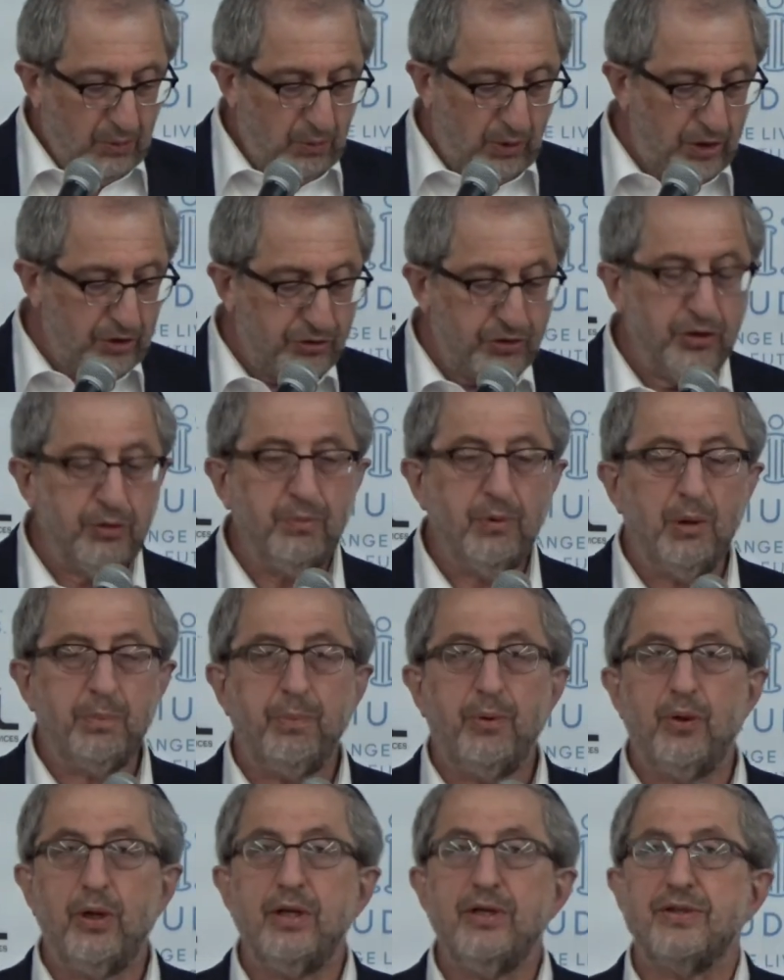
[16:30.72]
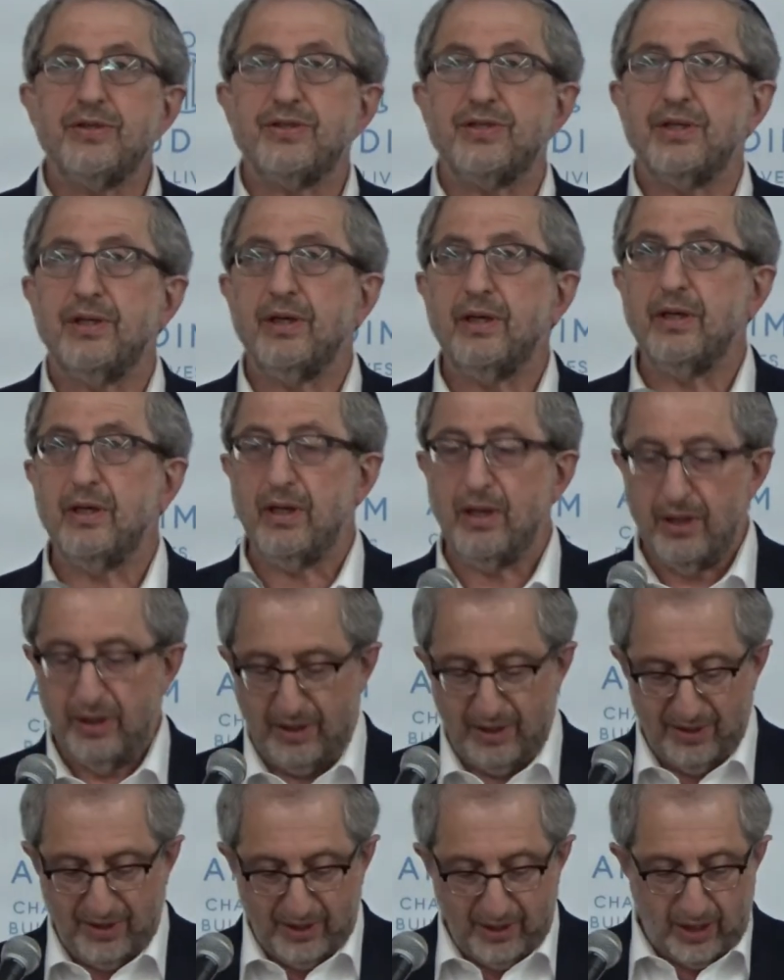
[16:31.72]
One or two more points,
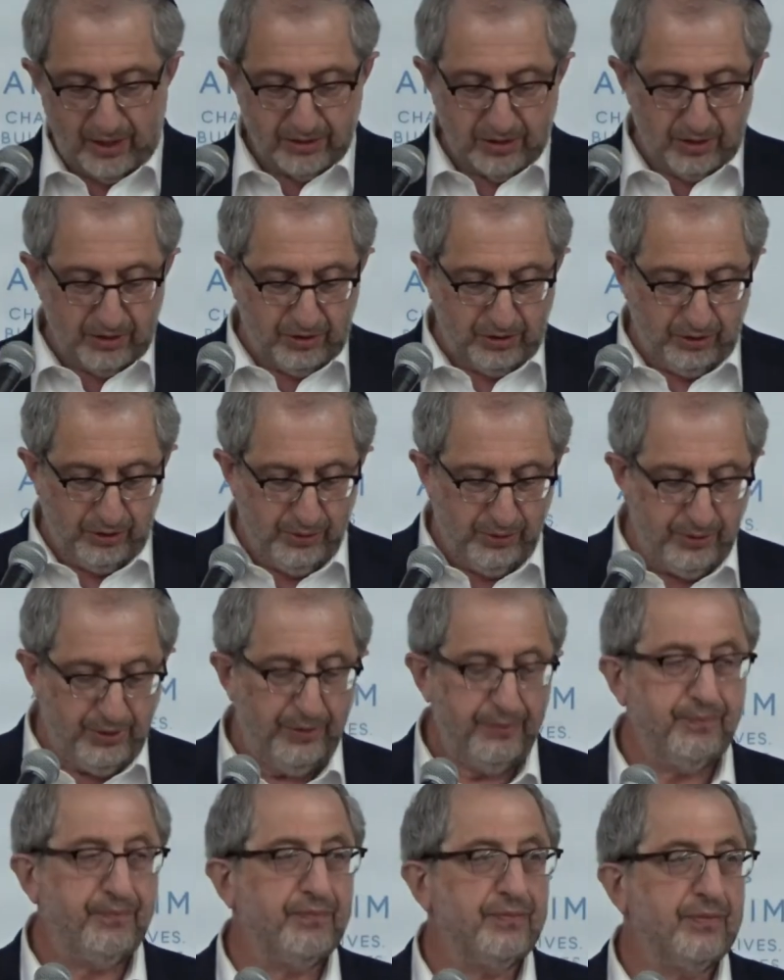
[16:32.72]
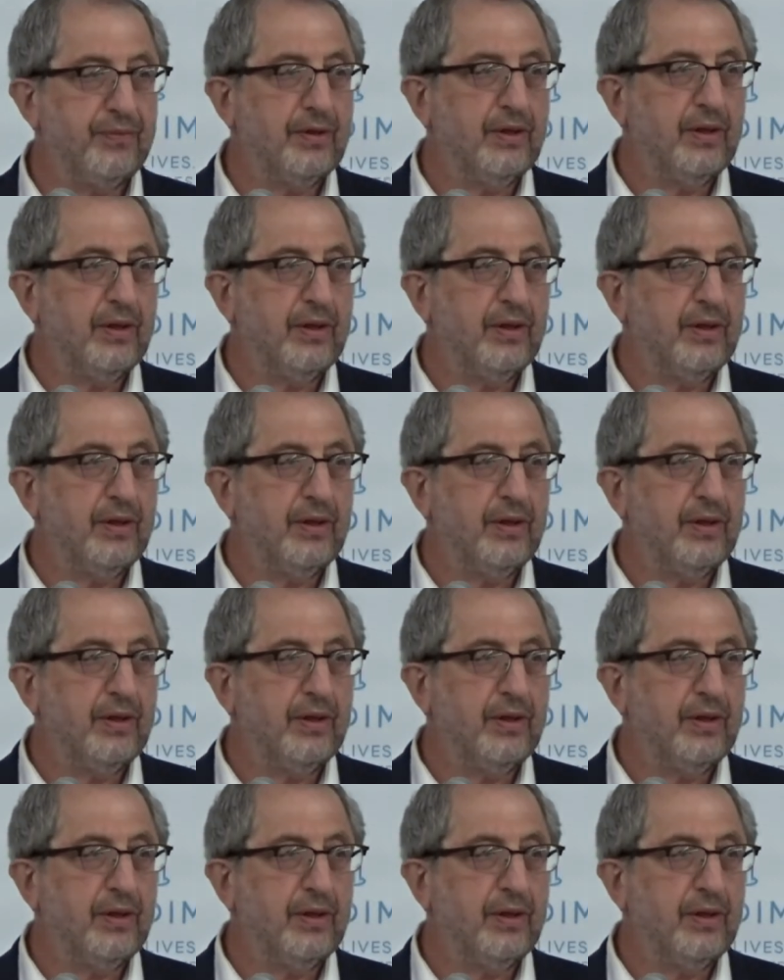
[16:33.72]
uh, and then I'll conclude.